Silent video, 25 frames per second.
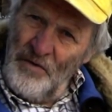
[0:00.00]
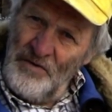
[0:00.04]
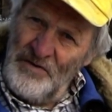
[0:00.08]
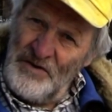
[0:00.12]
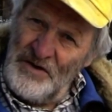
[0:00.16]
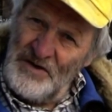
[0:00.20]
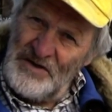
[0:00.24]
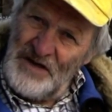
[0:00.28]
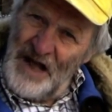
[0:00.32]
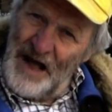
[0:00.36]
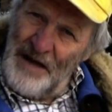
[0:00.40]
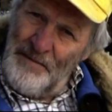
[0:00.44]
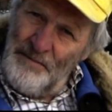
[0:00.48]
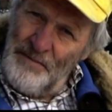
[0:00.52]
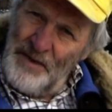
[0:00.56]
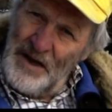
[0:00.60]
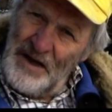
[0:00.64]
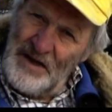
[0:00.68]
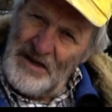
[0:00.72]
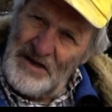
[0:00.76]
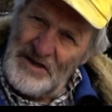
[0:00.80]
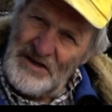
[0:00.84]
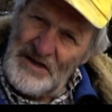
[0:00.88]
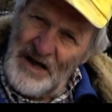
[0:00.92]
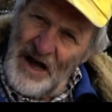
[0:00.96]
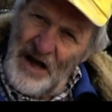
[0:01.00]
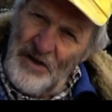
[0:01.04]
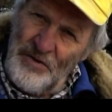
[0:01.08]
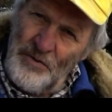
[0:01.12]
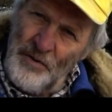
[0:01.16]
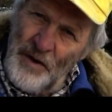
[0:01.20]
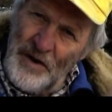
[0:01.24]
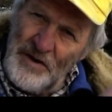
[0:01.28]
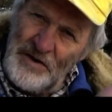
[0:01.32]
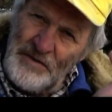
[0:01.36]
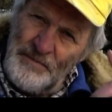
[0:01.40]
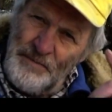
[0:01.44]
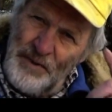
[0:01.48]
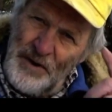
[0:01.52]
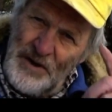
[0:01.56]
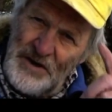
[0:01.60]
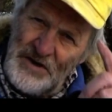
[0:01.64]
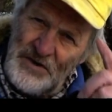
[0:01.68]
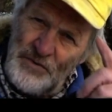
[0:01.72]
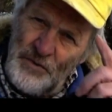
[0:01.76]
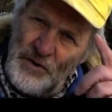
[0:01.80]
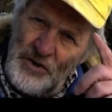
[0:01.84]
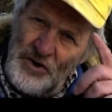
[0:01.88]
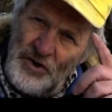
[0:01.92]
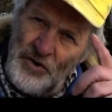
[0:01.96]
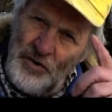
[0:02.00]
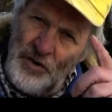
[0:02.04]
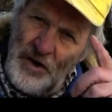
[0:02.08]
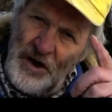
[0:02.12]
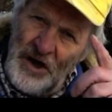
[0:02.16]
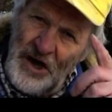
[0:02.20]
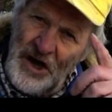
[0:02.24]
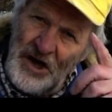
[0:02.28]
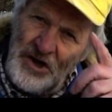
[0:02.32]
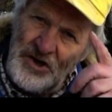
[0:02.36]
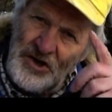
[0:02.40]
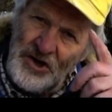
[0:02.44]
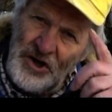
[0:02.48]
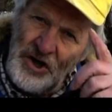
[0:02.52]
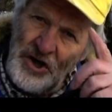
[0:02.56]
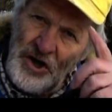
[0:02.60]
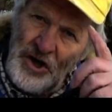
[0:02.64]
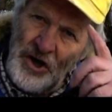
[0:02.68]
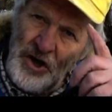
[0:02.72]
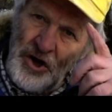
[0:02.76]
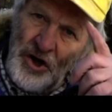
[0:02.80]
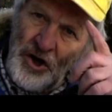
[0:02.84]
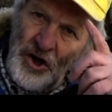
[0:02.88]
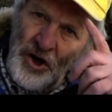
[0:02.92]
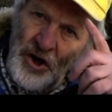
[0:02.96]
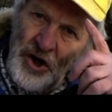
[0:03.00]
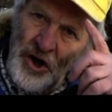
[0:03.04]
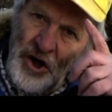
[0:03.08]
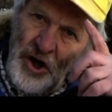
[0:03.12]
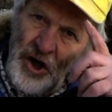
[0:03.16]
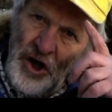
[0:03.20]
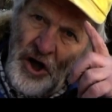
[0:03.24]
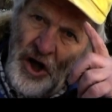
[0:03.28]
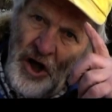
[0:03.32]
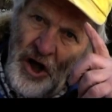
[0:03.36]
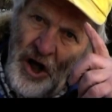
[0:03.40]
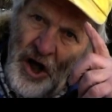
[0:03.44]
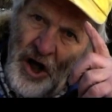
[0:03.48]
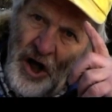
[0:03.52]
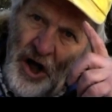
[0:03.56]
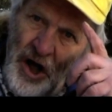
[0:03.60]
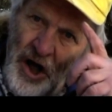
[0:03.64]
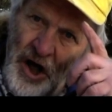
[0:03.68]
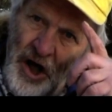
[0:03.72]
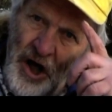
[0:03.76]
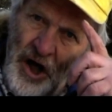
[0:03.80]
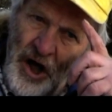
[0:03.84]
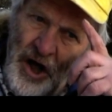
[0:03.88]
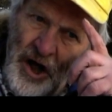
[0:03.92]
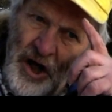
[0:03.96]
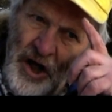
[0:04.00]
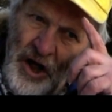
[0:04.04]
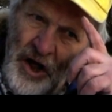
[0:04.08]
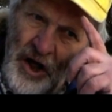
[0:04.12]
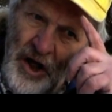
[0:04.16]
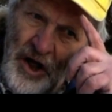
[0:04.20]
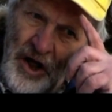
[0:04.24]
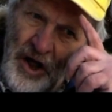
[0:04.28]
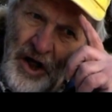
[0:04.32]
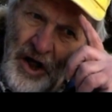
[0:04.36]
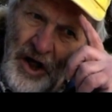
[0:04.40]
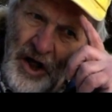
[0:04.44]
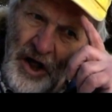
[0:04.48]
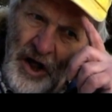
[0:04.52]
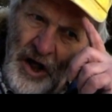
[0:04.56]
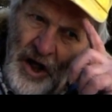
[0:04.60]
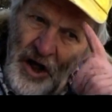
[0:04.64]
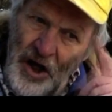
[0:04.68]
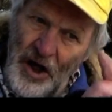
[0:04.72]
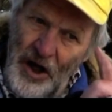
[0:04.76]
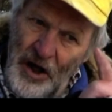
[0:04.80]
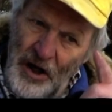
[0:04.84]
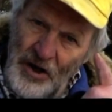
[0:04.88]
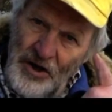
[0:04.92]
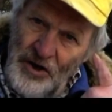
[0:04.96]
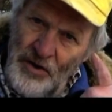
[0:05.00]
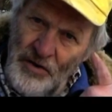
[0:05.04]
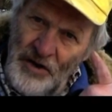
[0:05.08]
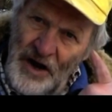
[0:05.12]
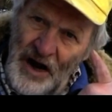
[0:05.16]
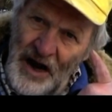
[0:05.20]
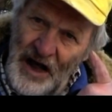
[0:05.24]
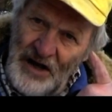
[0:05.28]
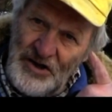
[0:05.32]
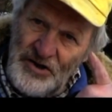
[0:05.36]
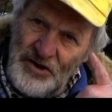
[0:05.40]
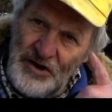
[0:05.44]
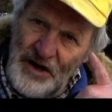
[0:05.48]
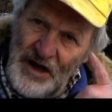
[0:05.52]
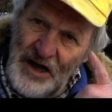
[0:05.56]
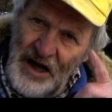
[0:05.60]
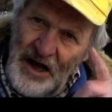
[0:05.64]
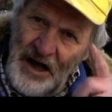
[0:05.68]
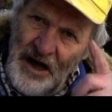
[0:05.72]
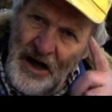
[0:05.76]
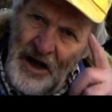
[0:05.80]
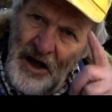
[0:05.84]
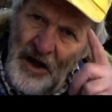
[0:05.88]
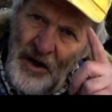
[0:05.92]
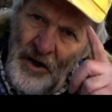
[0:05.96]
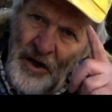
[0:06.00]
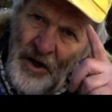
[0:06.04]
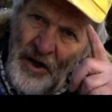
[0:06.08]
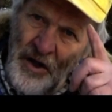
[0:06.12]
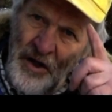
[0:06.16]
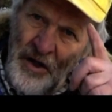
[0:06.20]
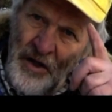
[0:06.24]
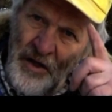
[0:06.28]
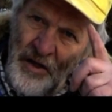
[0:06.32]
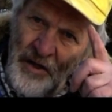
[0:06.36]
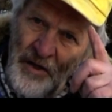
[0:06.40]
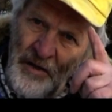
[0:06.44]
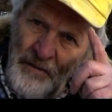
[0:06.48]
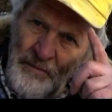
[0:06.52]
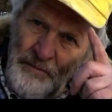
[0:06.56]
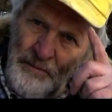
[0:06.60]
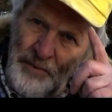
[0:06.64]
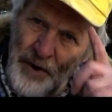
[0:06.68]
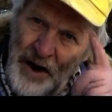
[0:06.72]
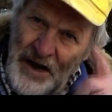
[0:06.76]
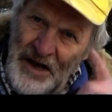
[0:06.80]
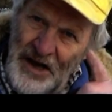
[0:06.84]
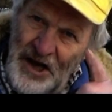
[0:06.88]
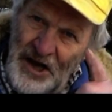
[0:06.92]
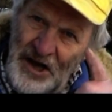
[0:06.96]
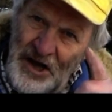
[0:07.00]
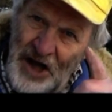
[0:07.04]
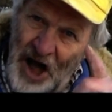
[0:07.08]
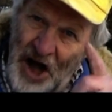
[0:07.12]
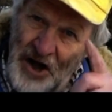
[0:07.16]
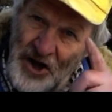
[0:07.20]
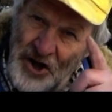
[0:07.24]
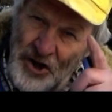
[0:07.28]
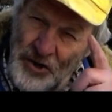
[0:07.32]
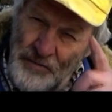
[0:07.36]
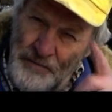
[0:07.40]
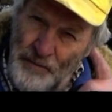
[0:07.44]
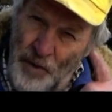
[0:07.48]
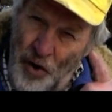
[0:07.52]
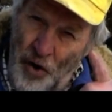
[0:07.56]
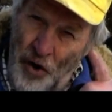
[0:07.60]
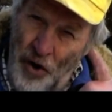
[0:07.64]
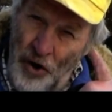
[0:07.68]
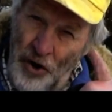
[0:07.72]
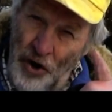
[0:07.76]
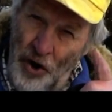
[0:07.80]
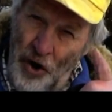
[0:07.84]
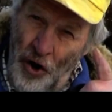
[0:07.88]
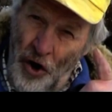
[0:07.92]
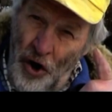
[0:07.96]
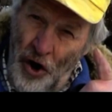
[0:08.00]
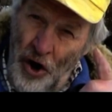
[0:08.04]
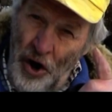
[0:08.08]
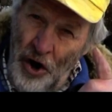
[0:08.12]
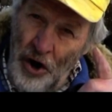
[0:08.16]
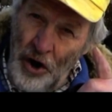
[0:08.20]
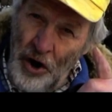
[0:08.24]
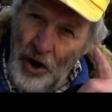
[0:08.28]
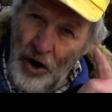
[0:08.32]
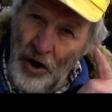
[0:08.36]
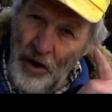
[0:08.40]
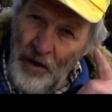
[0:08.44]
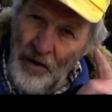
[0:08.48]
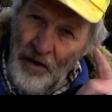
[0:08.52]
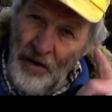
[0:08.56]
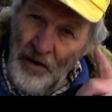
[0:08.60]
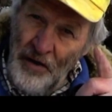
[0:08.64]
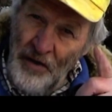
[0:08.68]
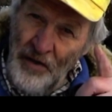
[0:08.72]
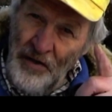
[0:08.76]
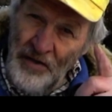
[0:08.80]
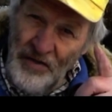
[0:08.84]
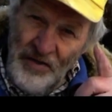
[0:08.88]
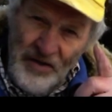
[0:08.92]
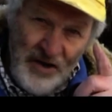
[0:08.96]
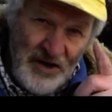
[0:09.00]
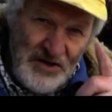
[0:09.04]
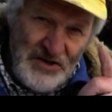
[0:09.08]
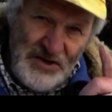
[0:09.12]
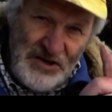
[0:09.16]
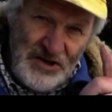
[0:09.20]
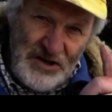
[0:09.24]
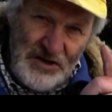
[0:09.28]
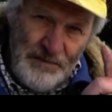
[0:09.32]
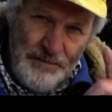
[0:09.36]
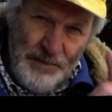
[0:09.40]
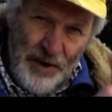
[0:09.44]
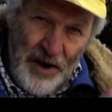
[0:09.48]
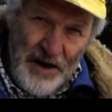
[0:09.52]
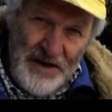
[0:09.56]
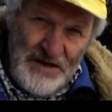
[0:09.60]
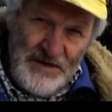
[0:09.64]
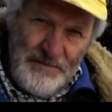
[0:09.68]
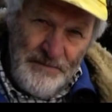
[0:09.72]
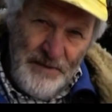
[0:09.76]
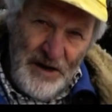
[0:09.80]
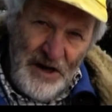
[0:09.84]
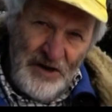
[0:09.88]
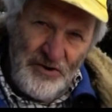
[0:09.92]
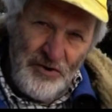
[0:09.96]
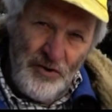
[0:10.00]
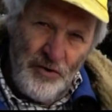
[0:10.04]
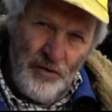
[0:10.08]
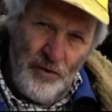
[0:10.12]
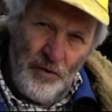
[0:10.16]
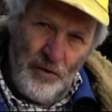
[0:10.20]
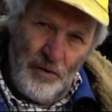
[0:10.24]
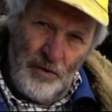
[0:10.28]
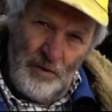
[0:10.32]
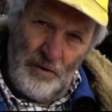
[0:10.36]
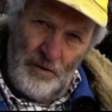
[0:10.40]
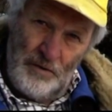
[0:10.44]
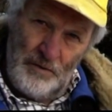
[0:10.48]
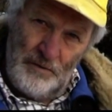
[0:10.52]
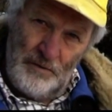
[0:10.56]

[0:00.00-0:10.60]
Does that mean the South Wales police were doing it unilaterally? Breaking more law? Doesn't surprise me at all.